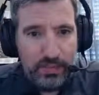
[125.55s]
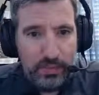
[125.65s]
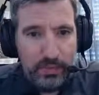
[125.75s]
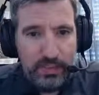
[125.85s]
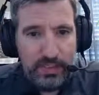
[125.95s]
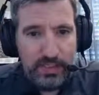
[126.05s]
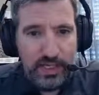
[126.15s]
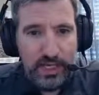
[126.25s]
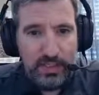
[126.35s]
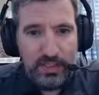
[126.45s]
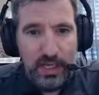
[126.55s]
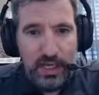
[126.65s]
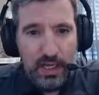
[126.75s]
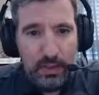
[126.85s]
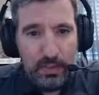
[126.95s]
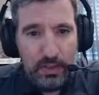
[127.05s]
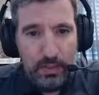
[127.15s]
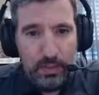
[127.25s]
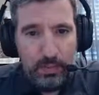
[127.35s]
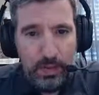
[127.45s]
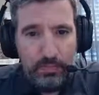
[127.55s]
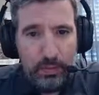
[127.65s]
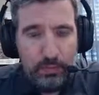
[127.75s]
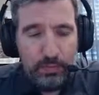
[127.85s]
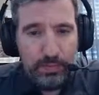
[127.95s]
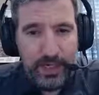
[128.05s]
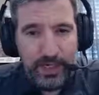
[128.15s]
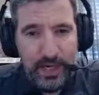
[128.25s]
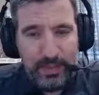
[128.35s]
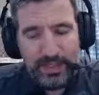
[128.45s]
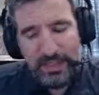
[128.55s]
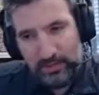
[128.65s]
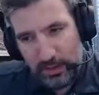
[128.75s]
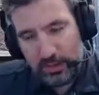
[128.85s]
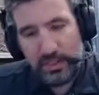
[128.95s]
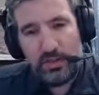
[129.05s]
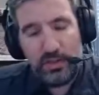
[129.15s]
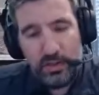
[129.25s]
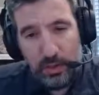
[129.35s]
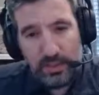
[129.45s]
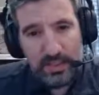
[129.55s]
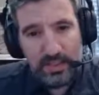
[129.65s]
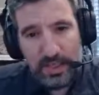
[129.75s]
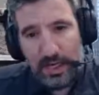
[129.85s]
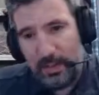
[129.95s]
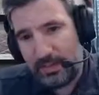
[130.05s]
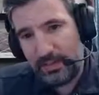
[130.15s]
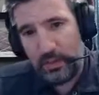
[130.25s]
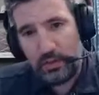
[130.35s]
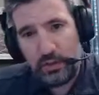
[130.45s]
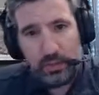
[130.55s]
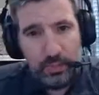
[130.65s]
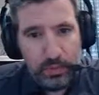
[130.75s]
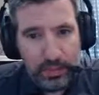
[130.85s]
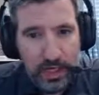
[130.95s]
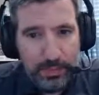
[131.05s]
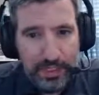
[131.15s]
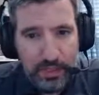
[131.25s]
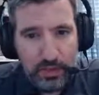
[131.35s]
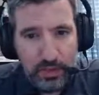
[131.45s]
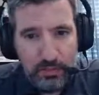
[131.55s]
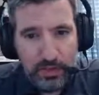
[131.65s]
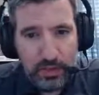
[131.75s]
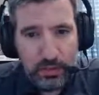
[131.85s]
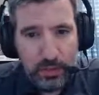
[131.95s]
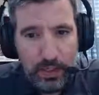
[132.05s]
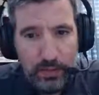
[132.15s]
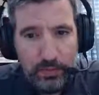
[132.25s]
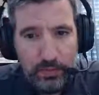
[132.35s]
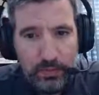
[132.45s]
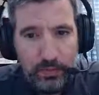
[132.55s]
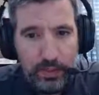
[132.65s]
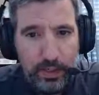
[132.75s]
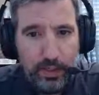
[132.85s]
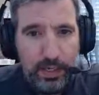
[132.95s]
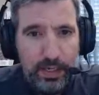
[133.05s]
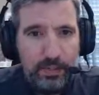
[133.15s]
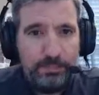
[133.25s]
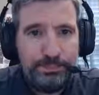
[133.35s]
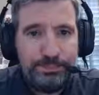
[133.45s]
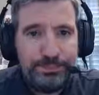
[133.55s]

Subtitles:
So in this case, I'm going to do my view from Dynamics. And even though it says Dynamics, it also supports Common Data Service as well. Click OK.